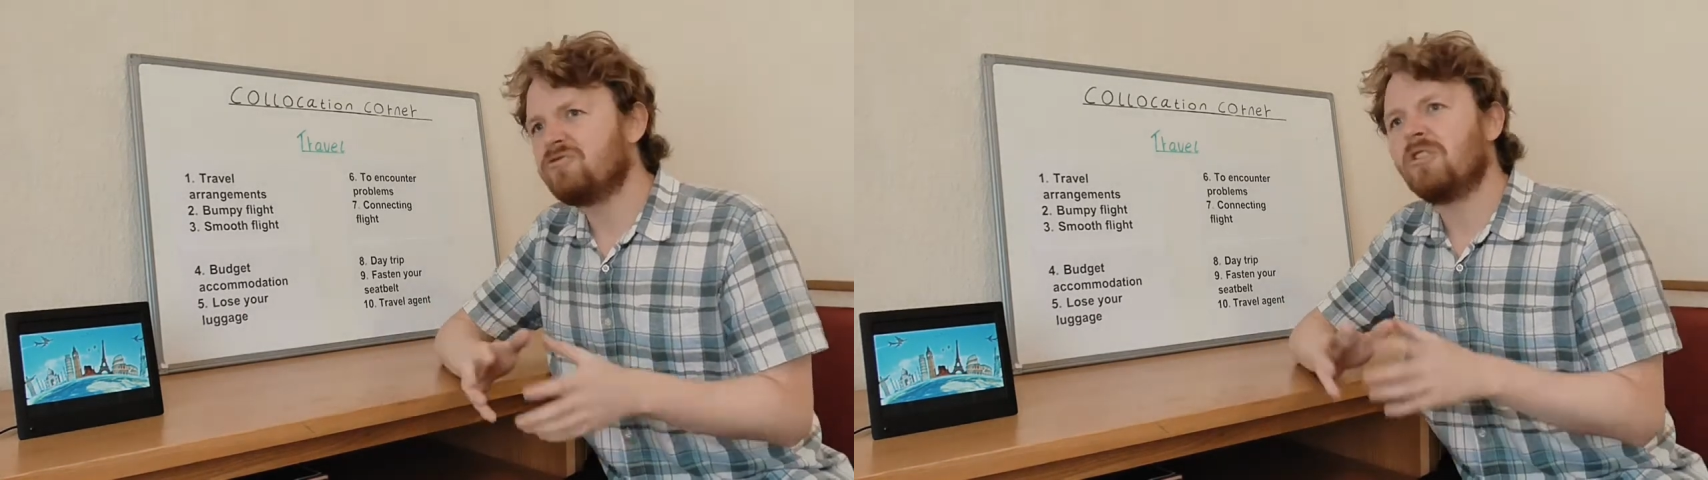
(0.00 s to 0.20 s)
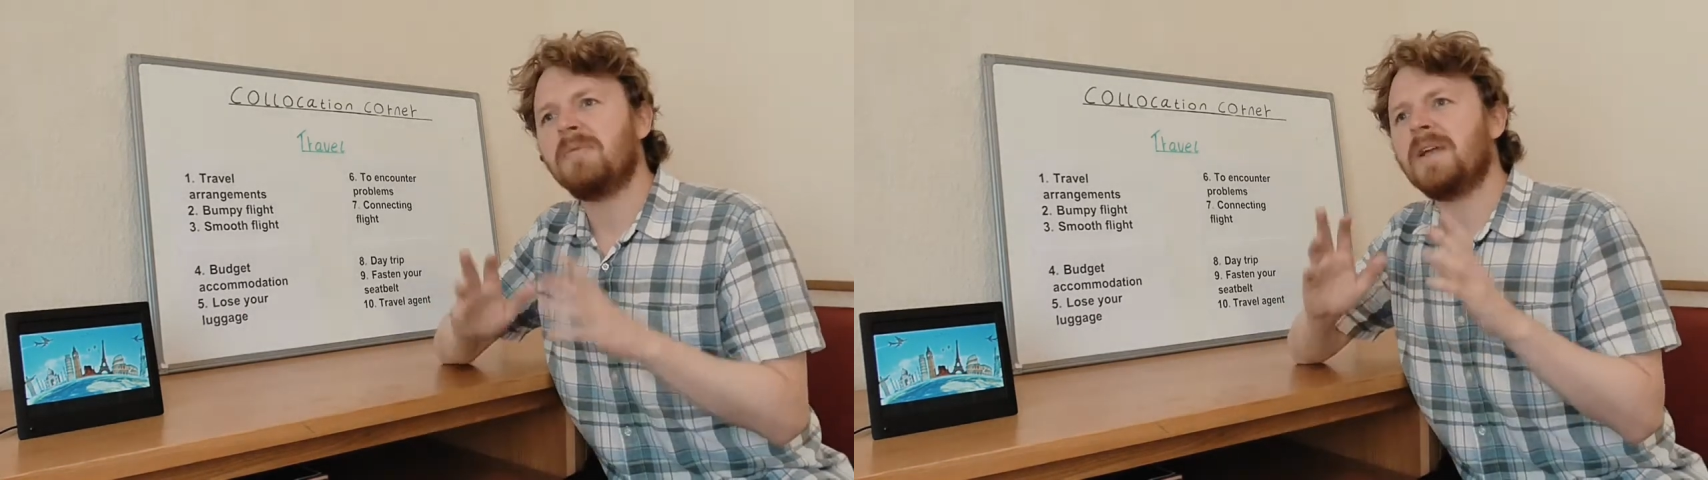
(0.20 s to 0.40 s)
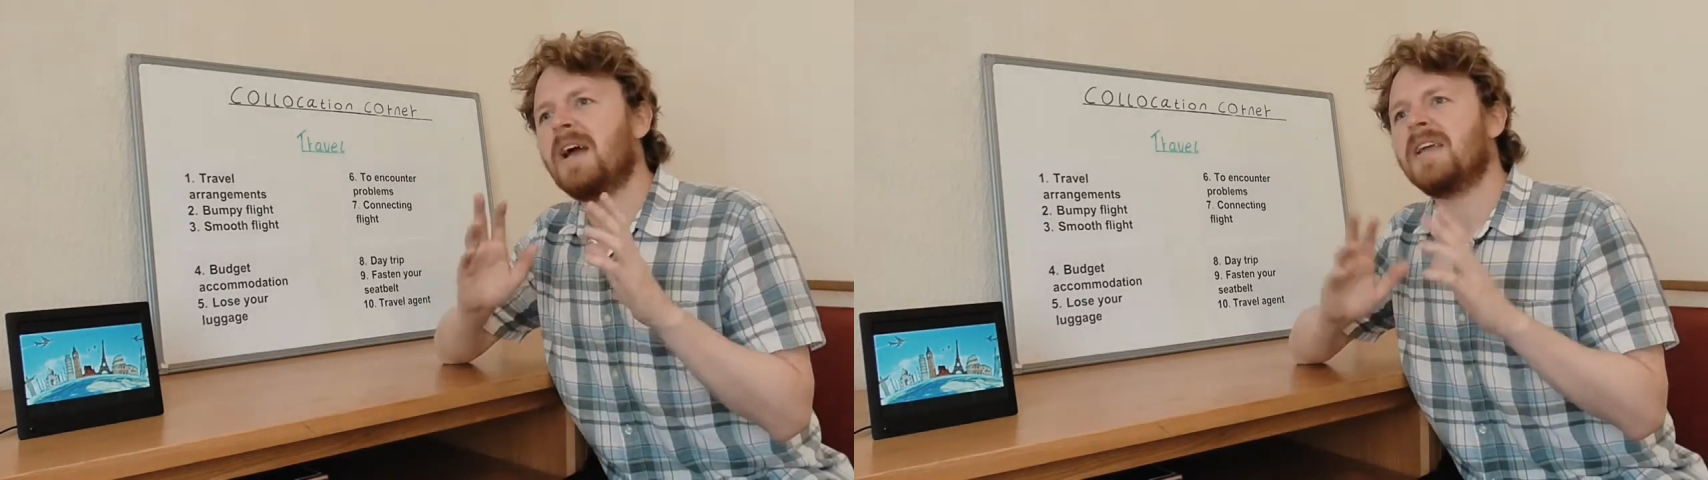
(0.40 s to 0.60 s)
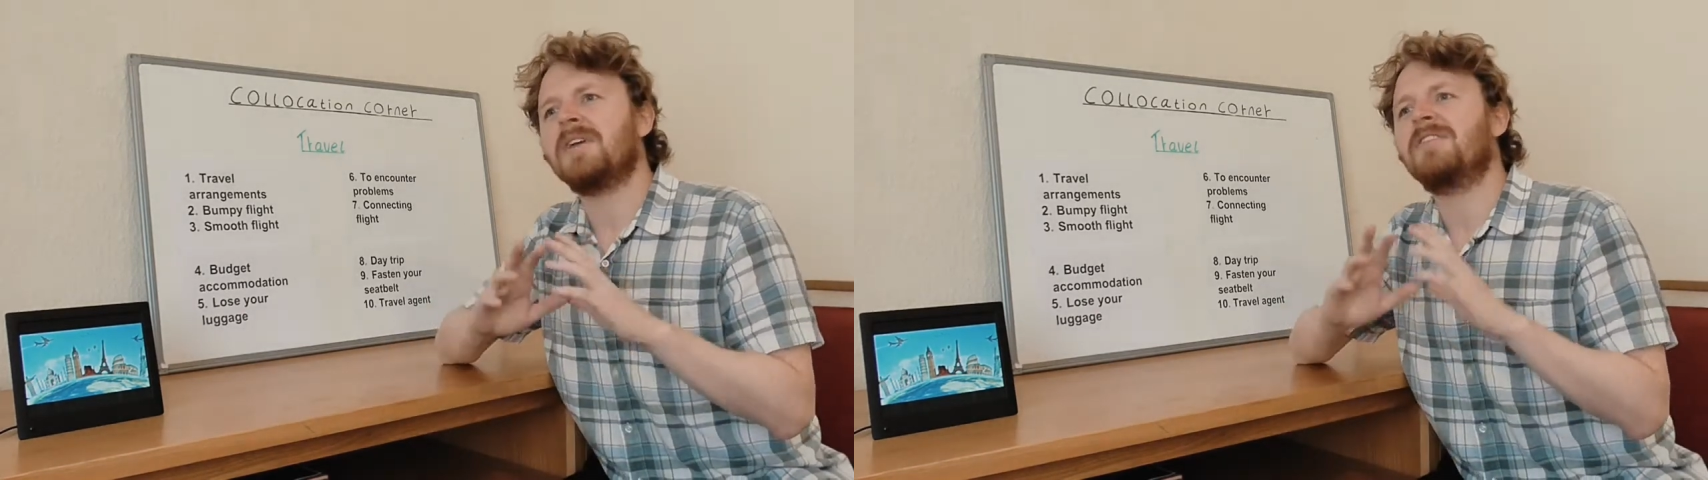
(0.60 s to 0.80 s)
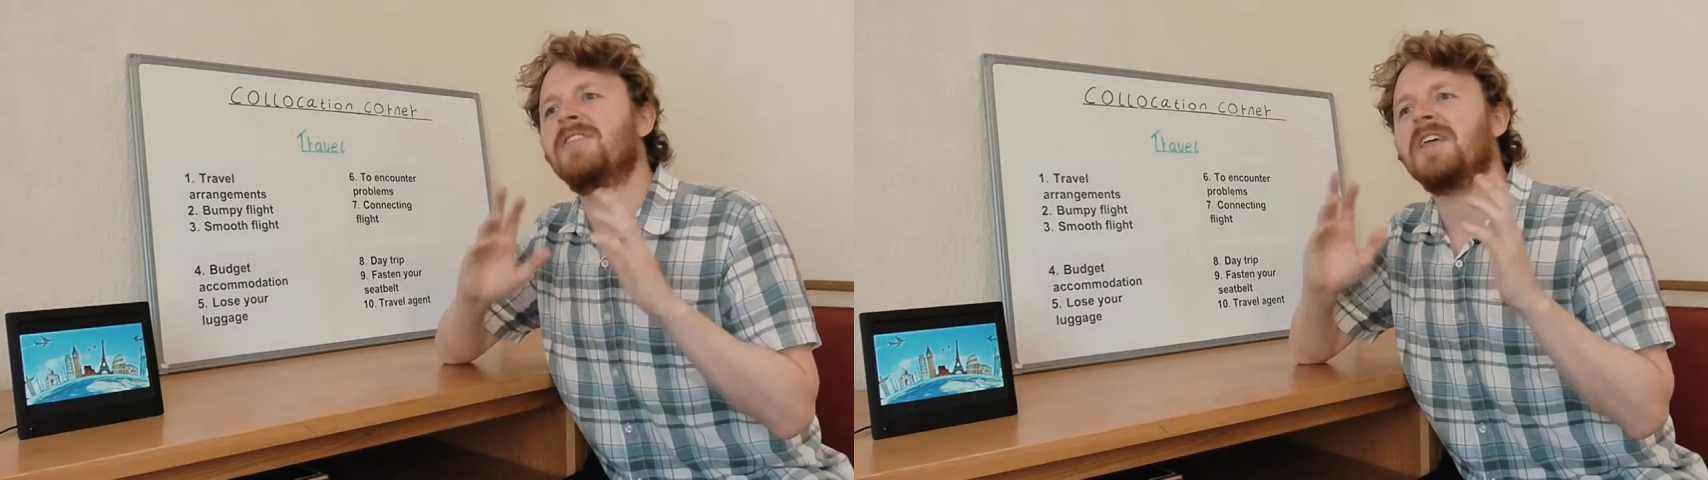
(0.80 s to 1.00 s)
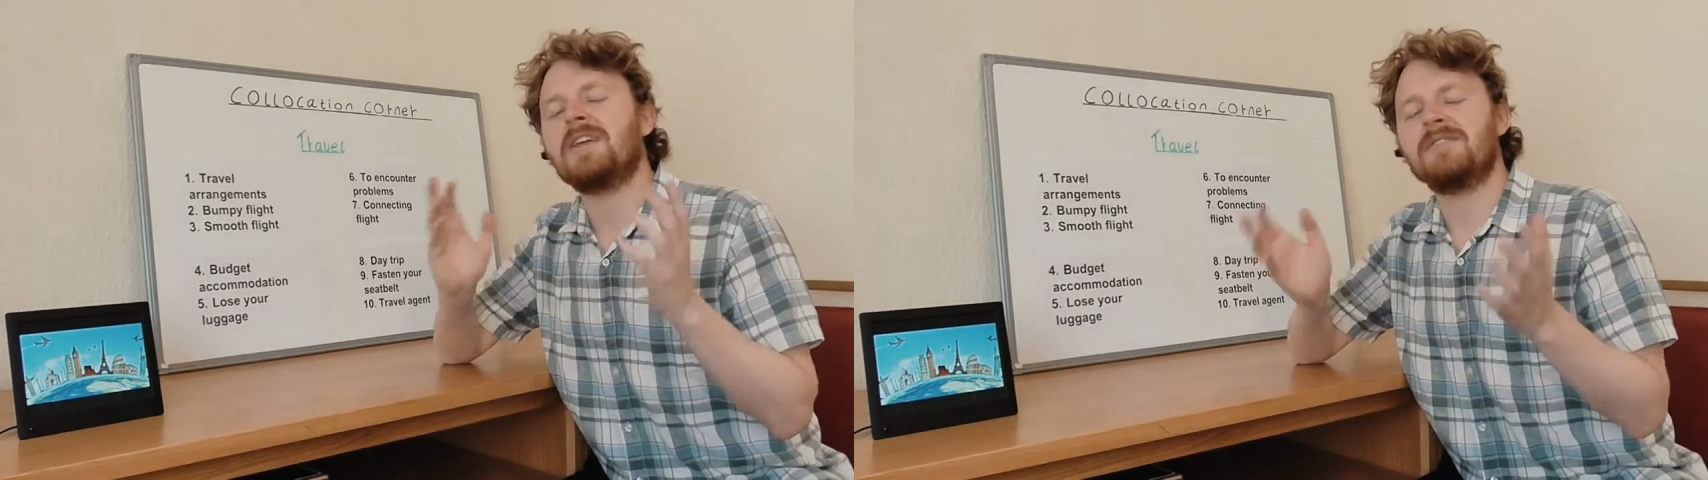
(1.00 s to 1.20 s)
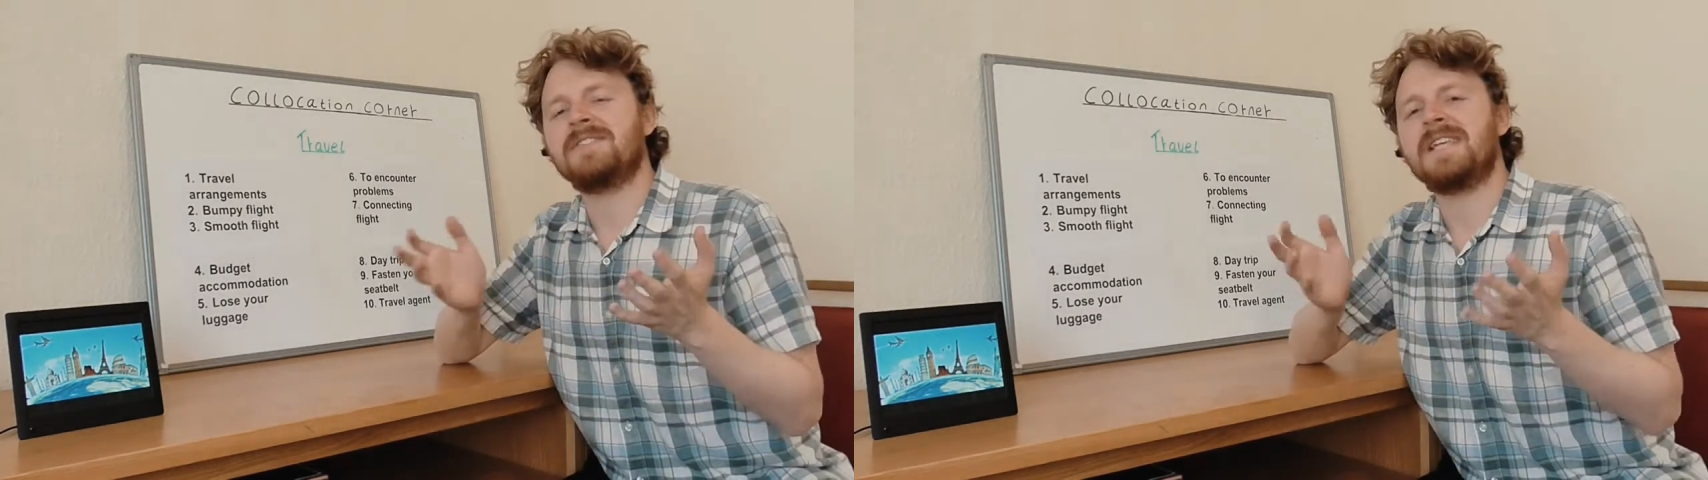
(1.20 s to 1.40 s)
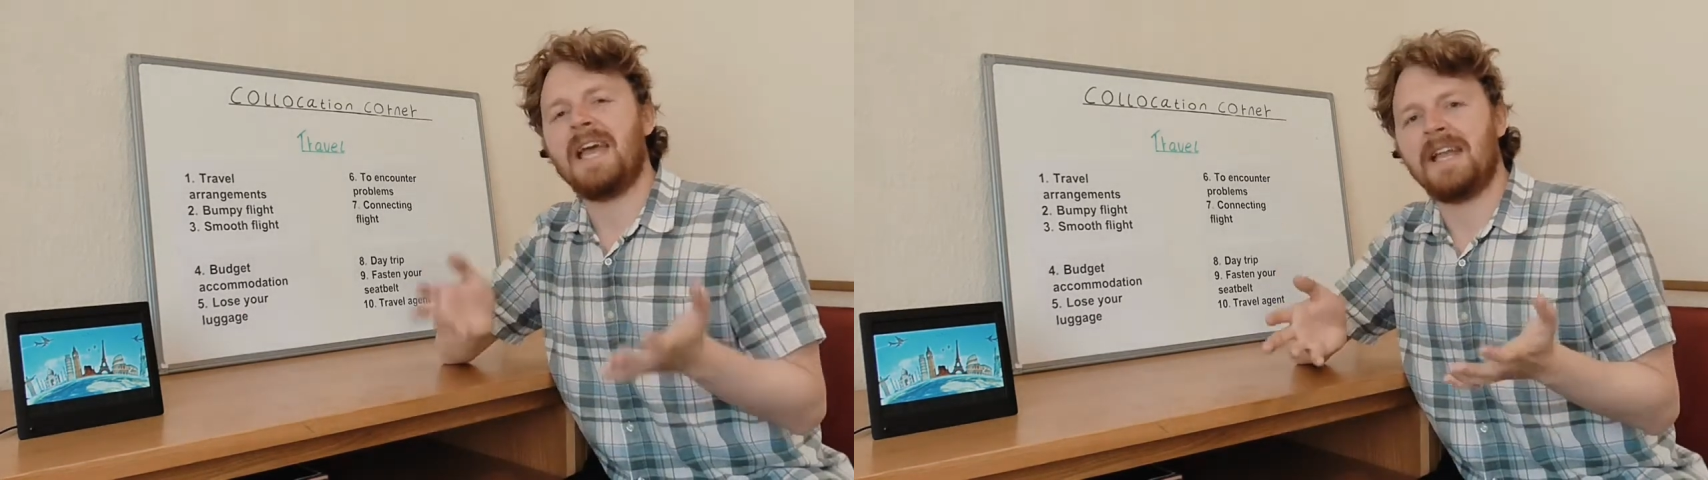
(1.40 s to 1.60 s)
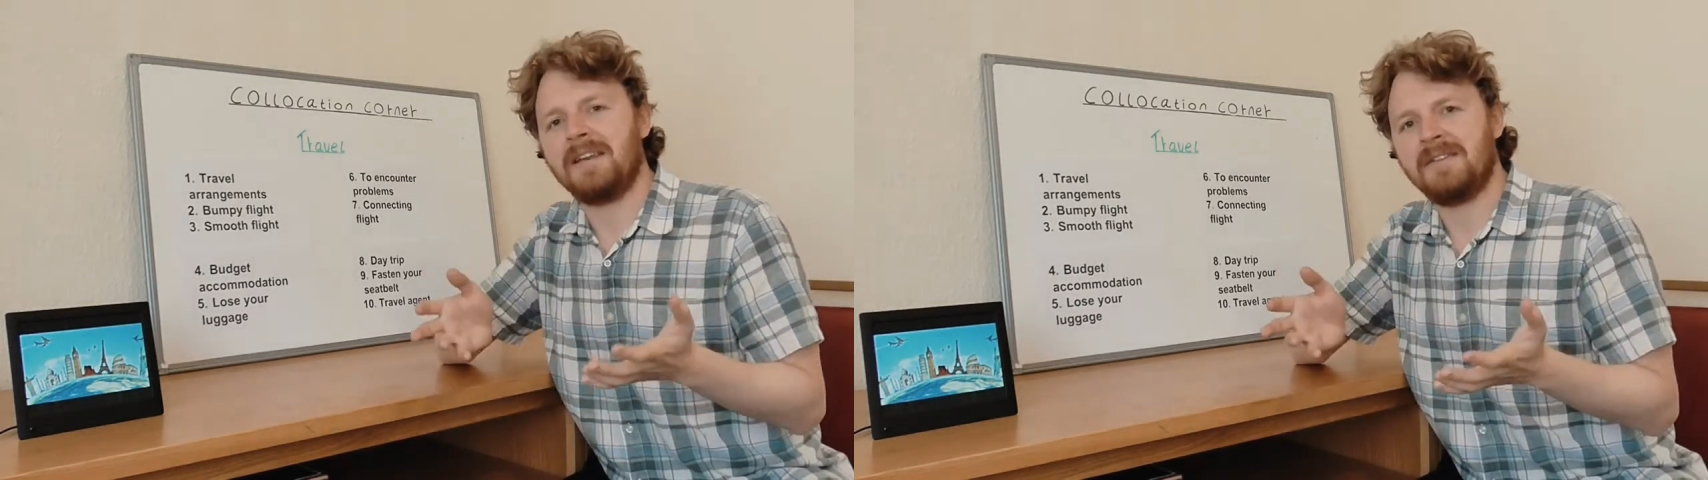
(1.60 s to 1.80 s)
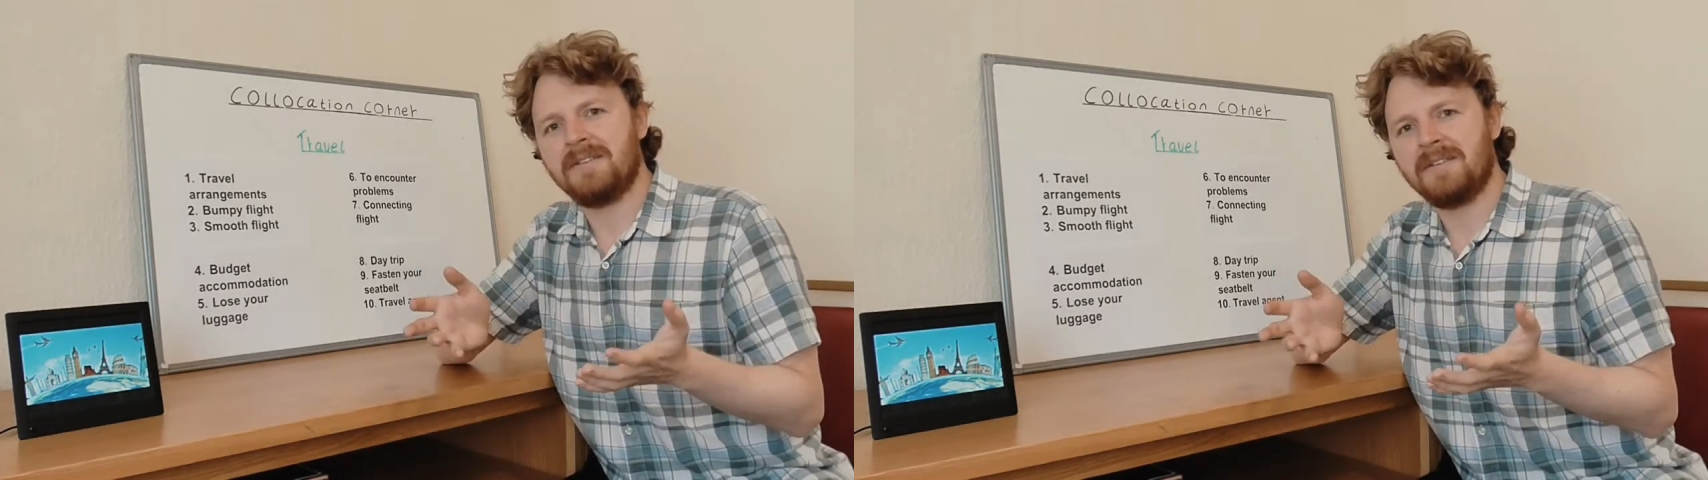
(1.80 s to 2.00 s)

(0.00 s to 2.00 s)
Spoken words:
Probably I can think of 10.